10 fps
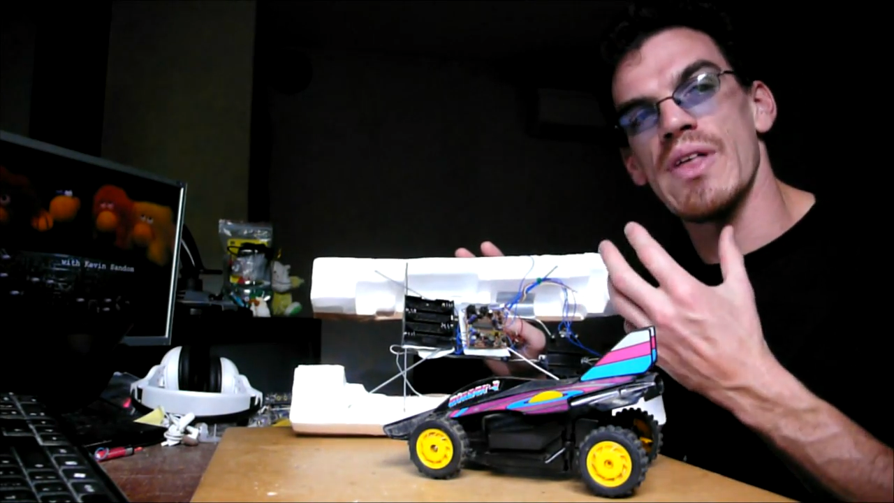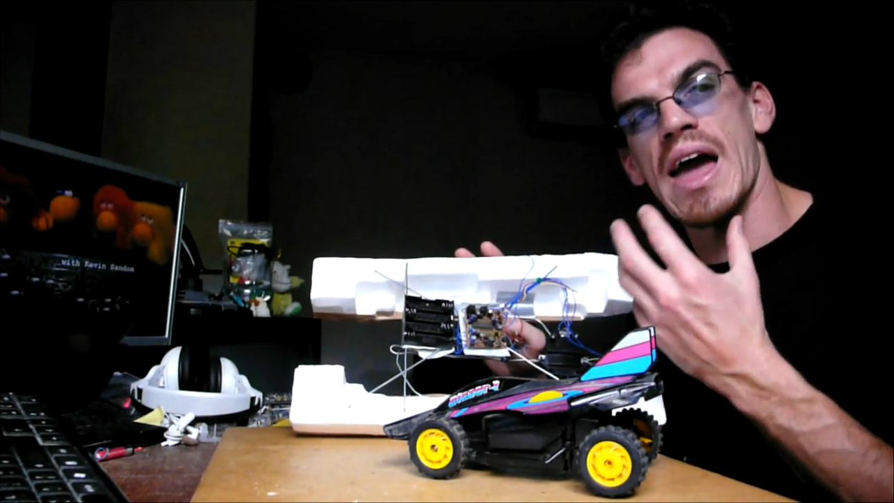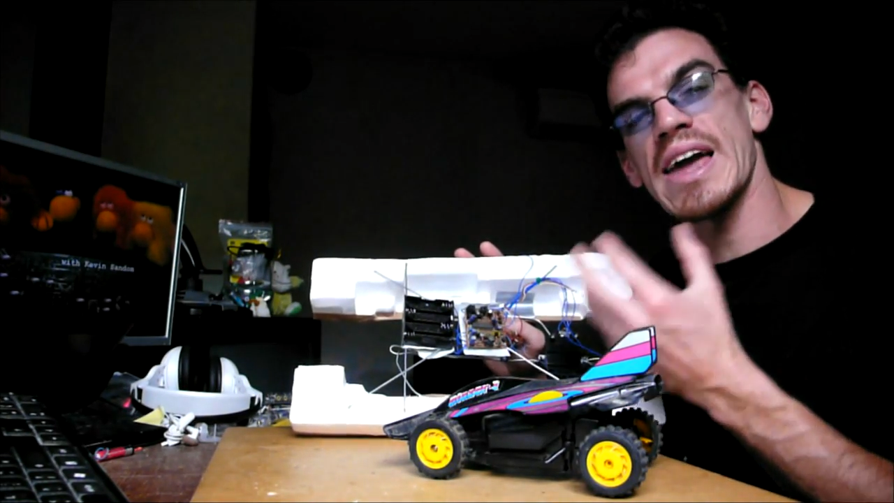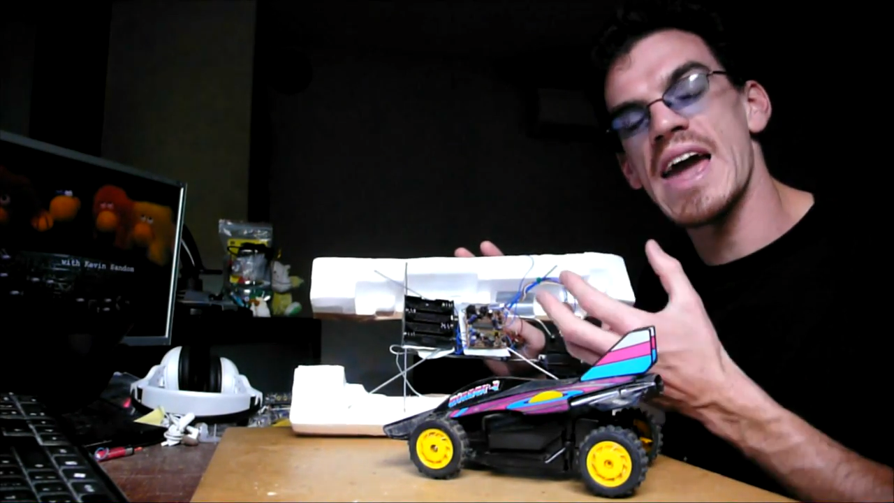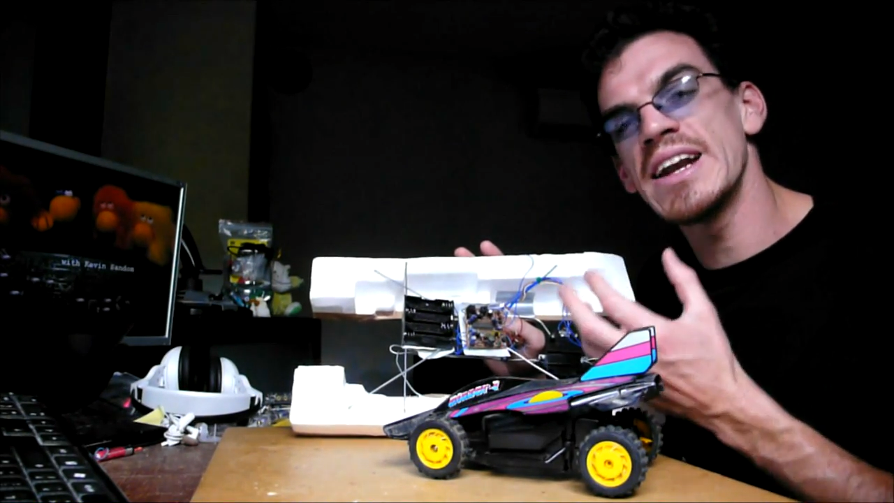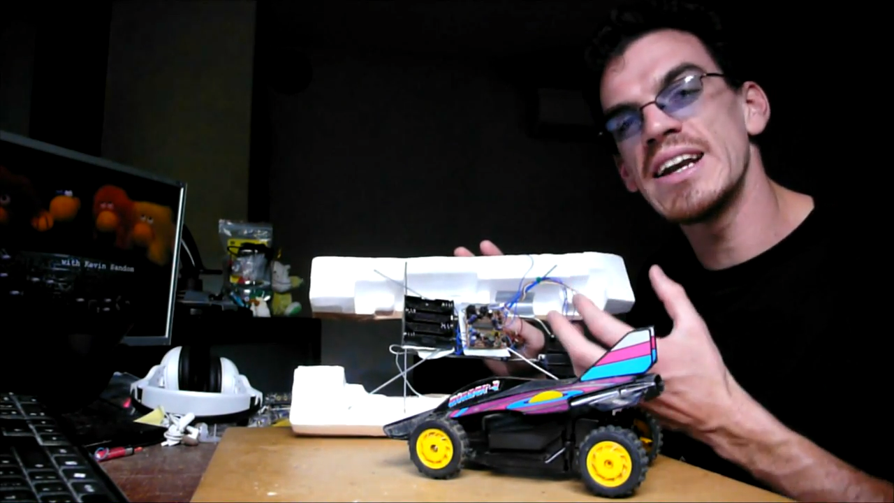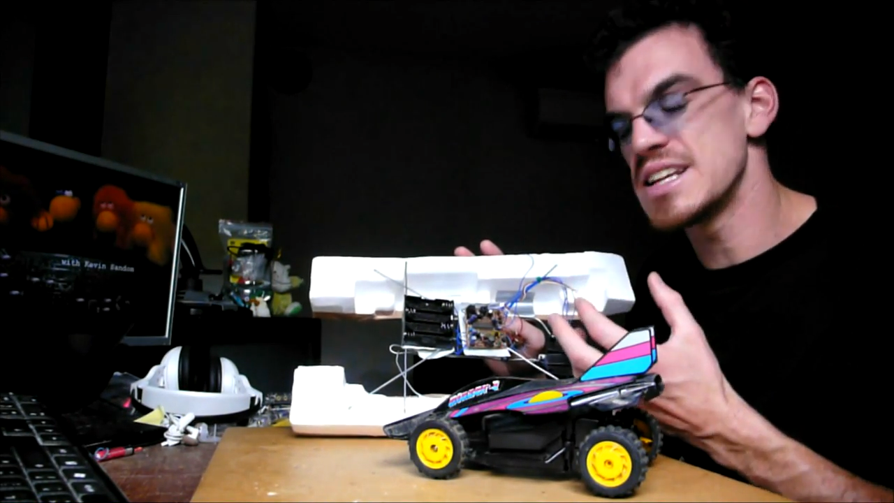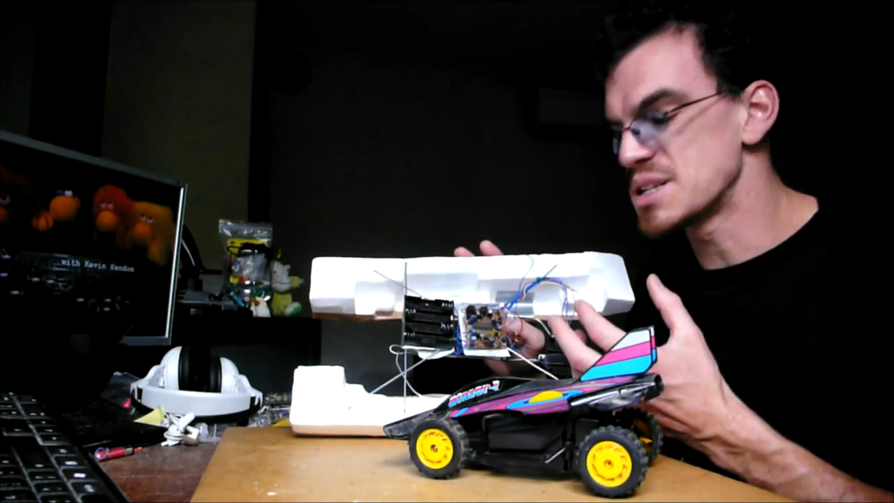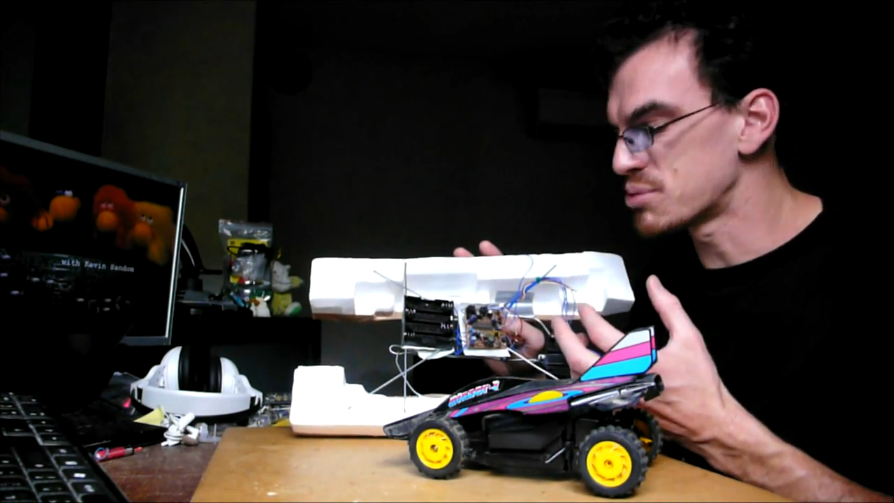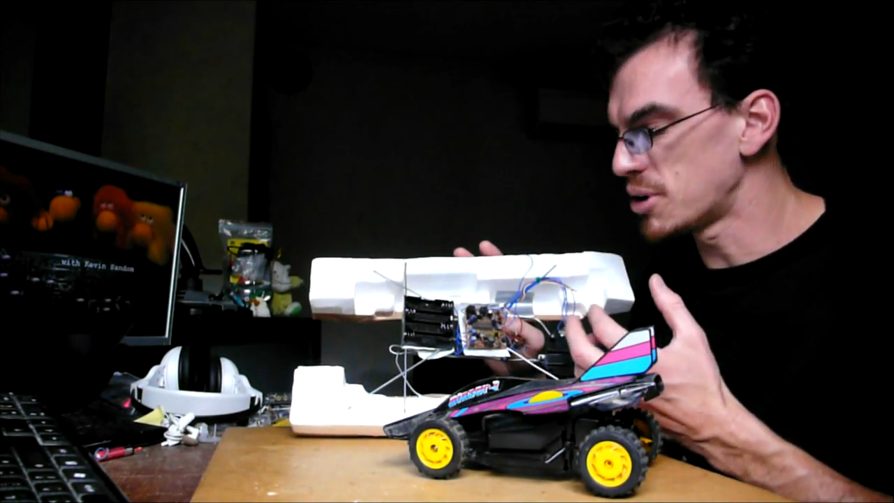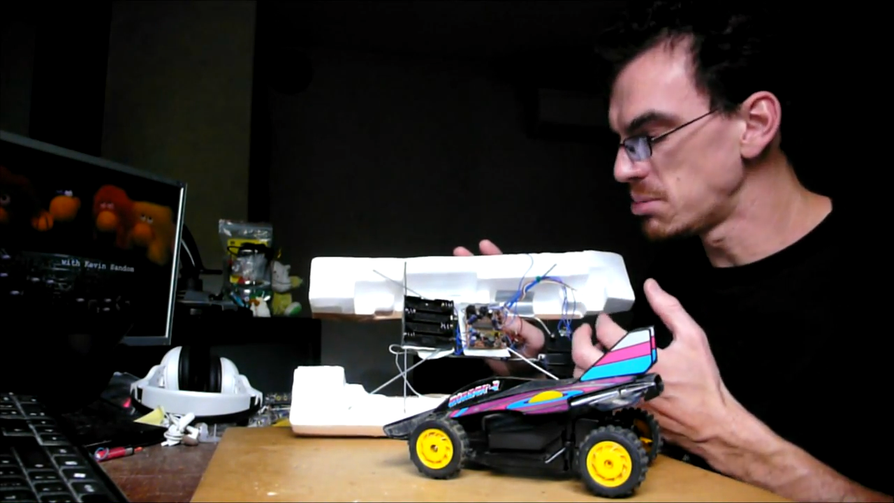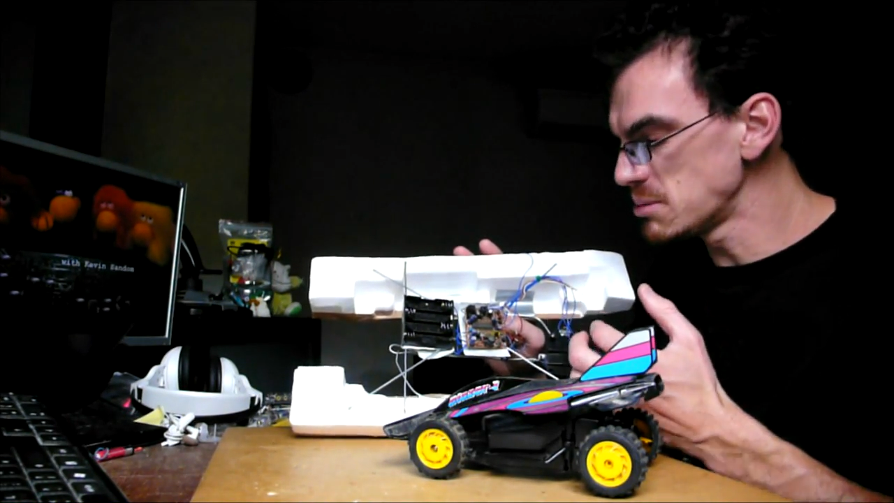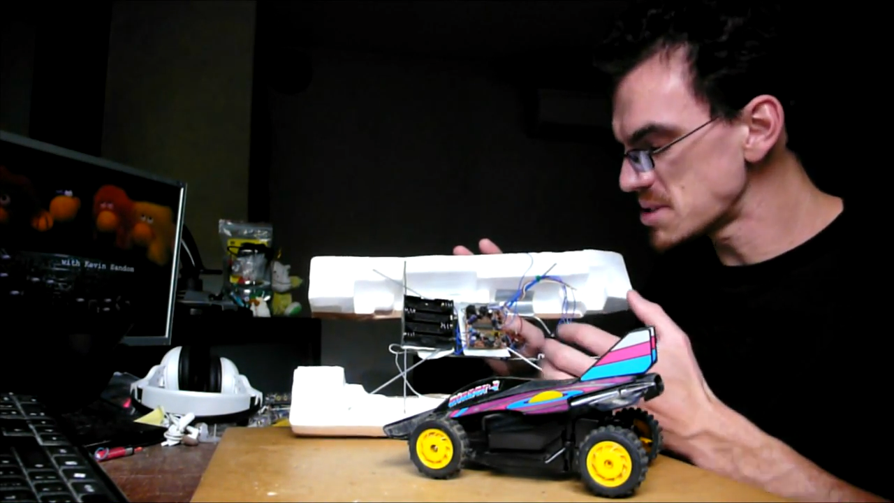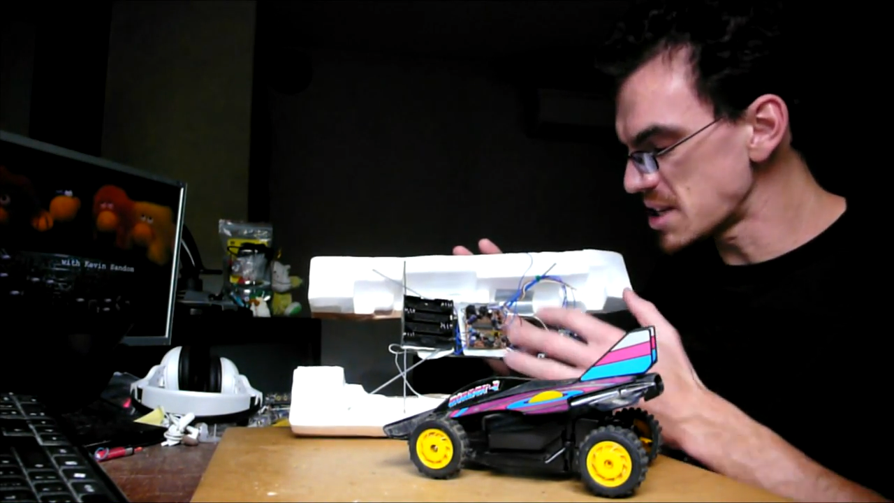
that can lead to problems.